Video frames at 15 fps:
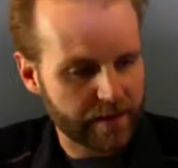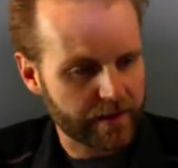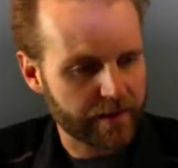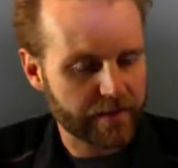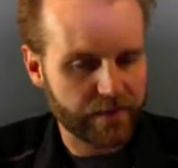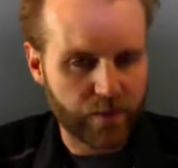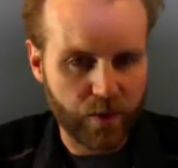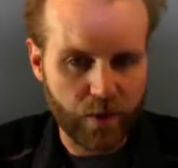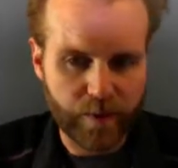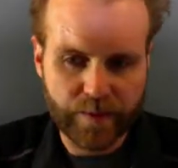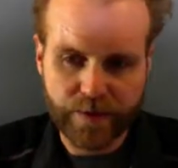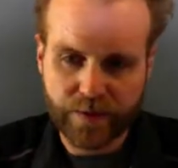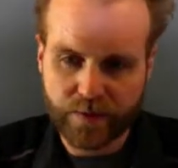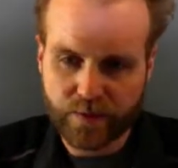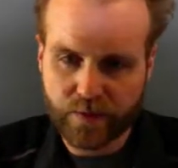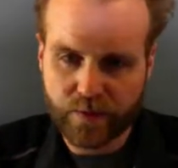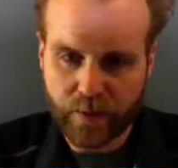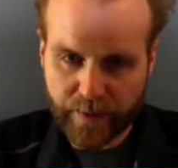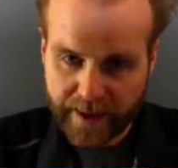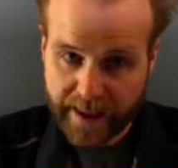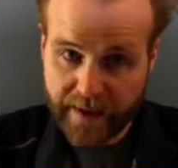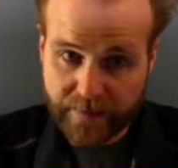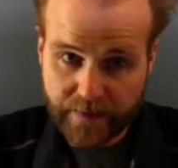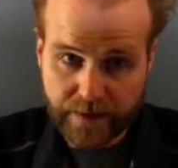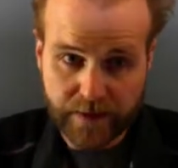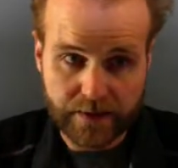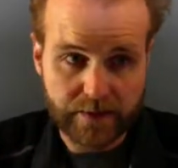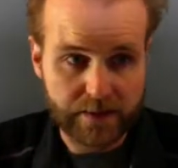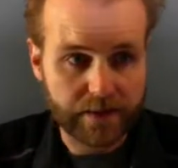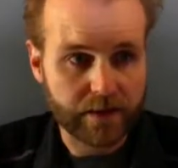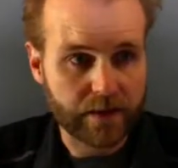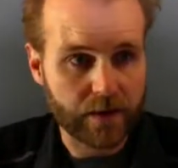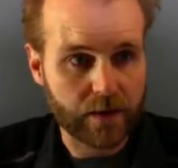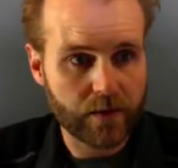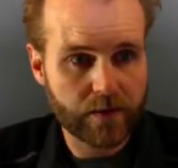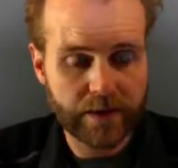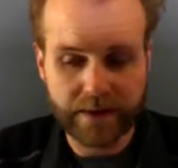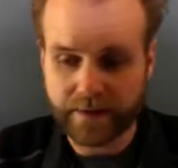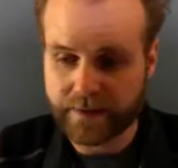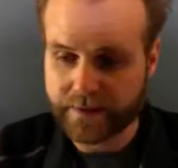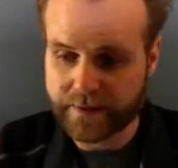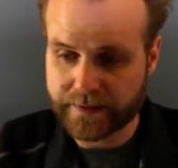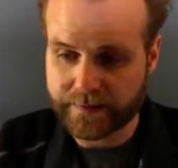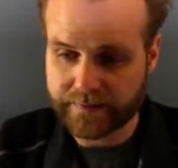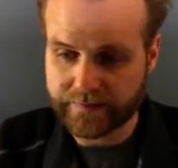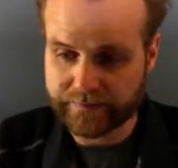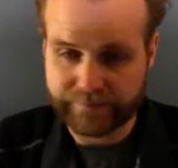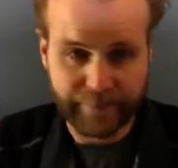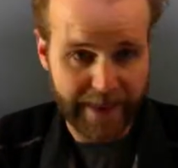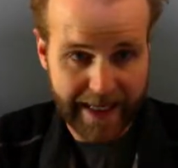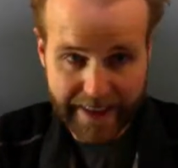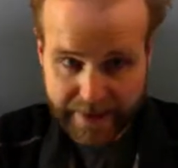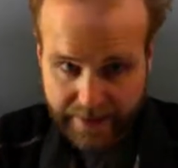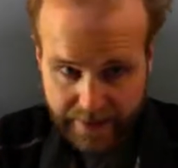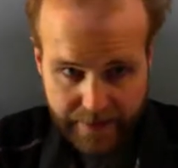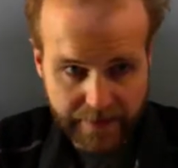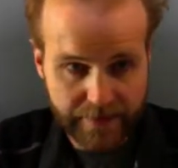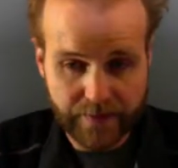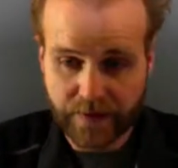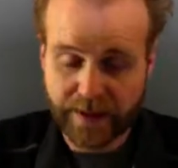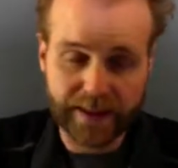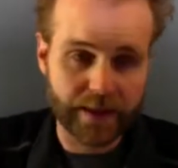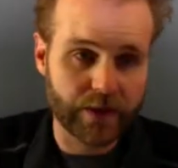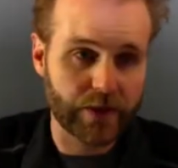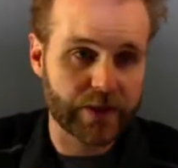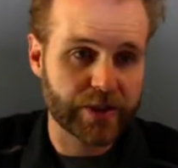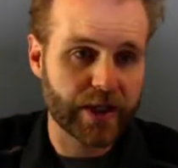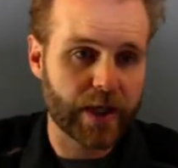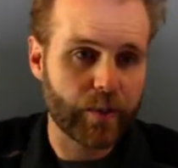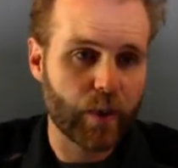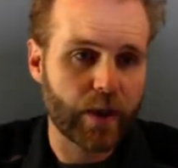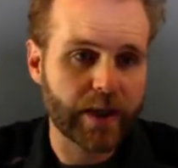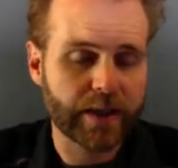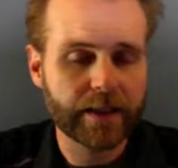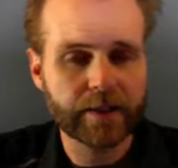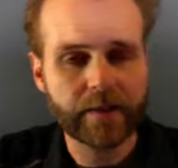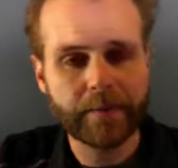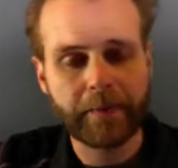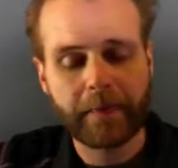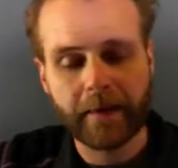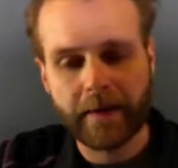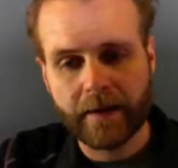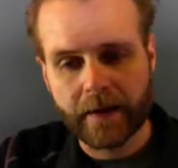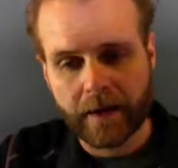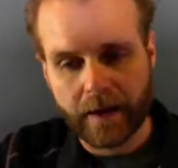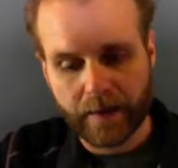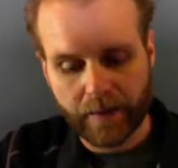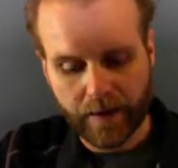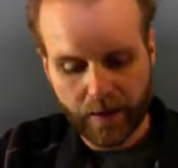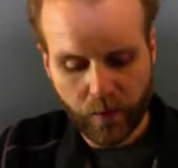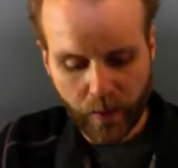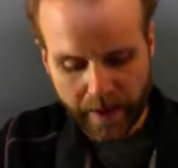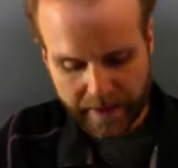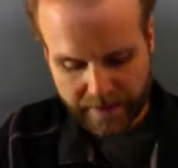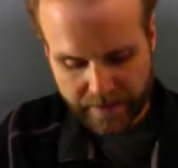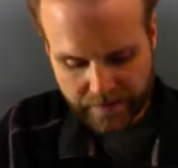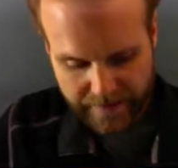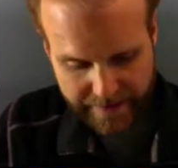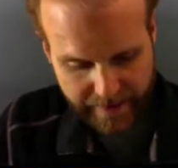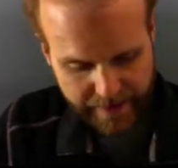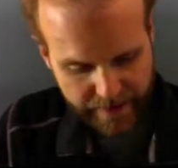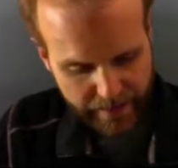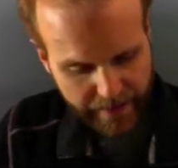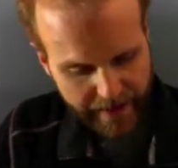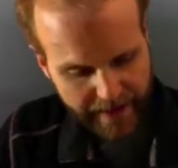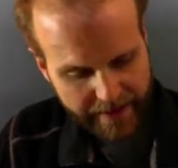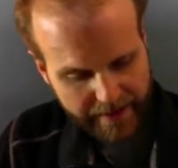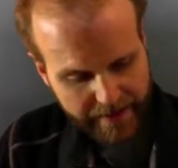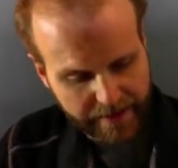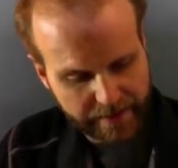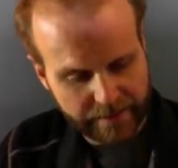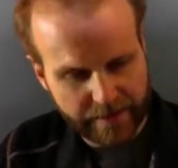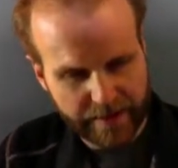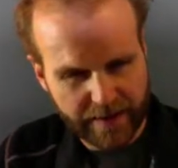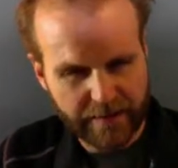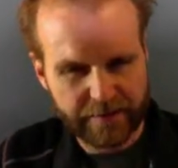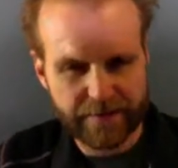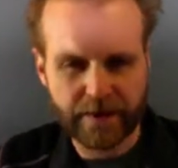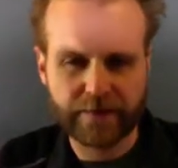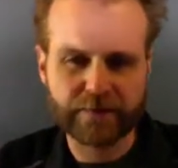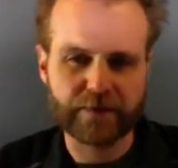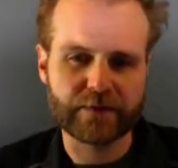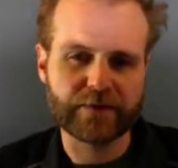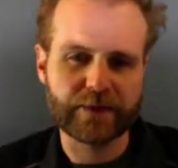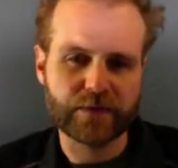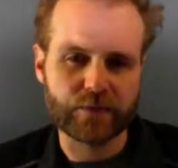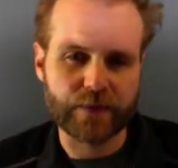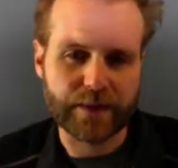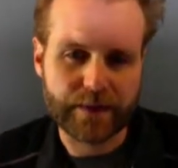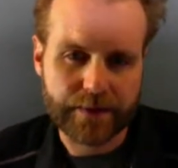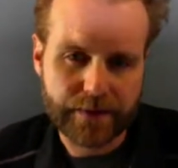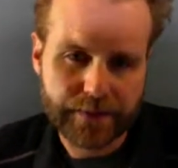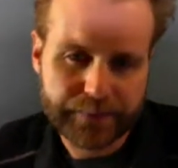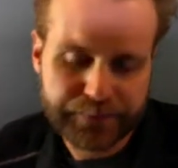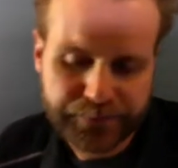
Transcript: conform to what we have in the code, it passes, and we get a little check mark here. Otherwise, if it doesn't pass, it could fail for a few reasons.